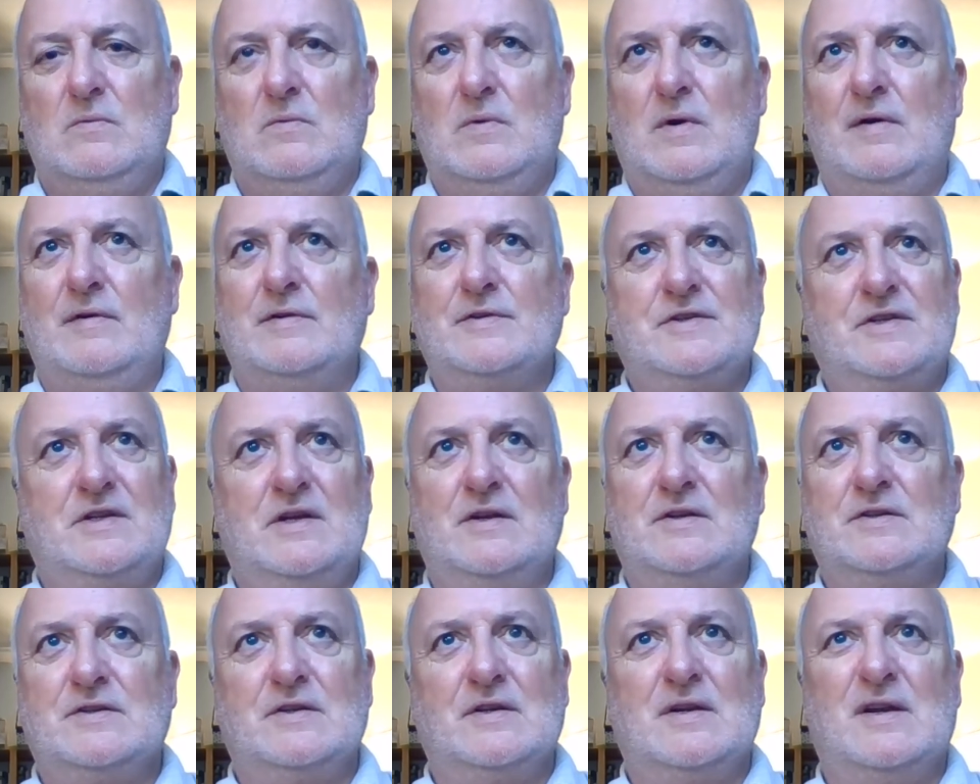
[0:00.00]
whereas
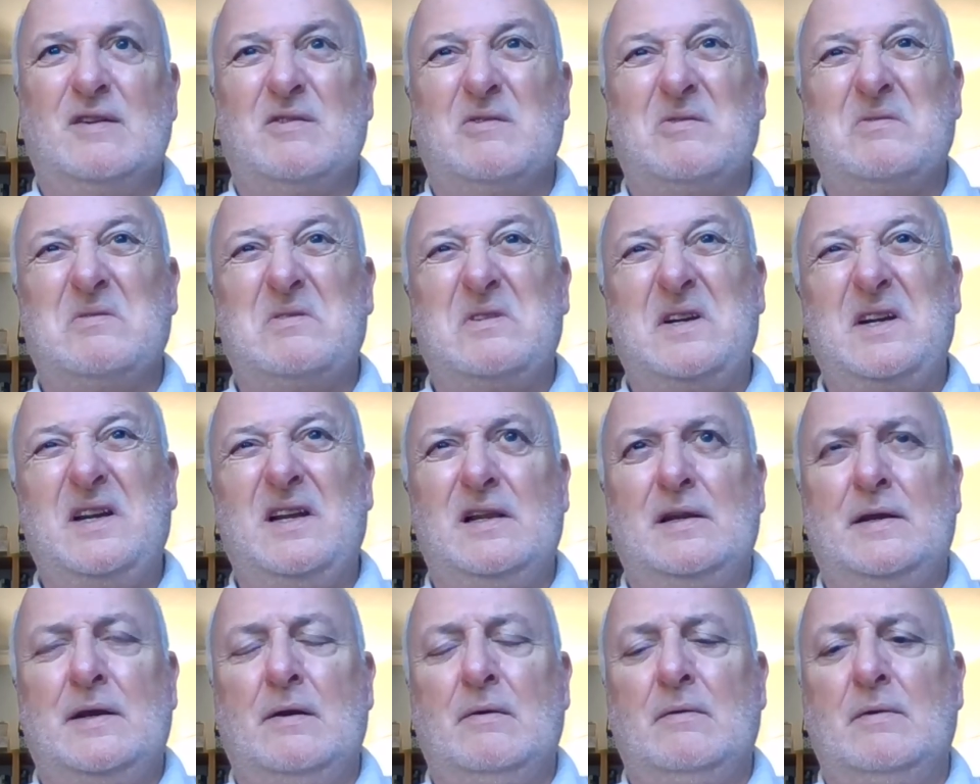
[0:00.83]
the internet
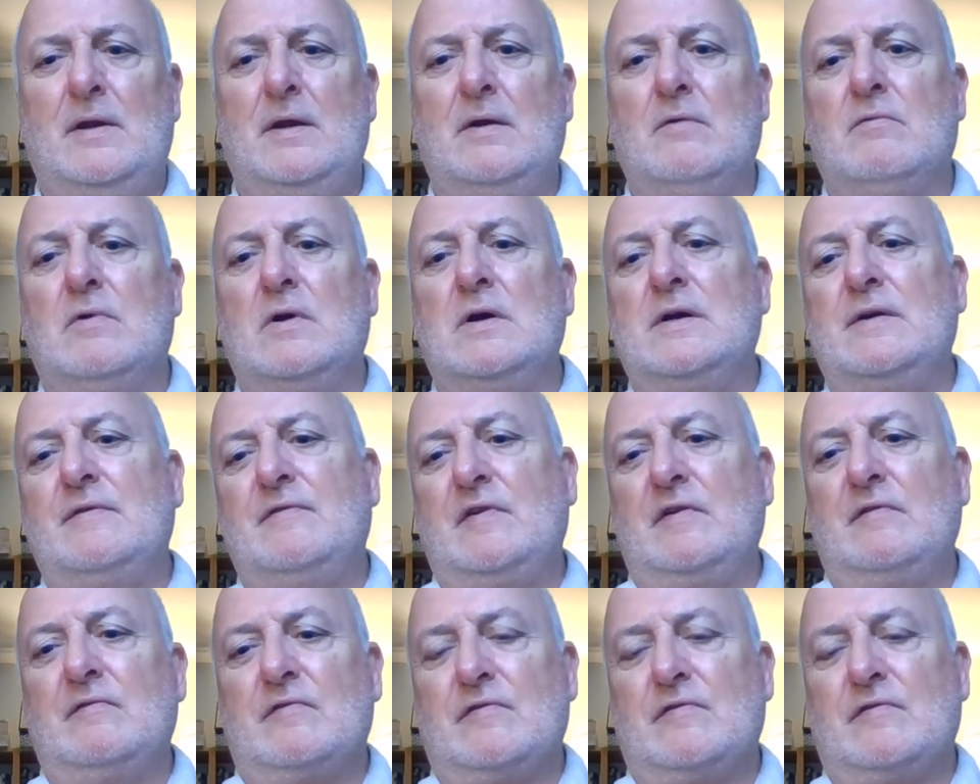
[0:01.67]
really only arrived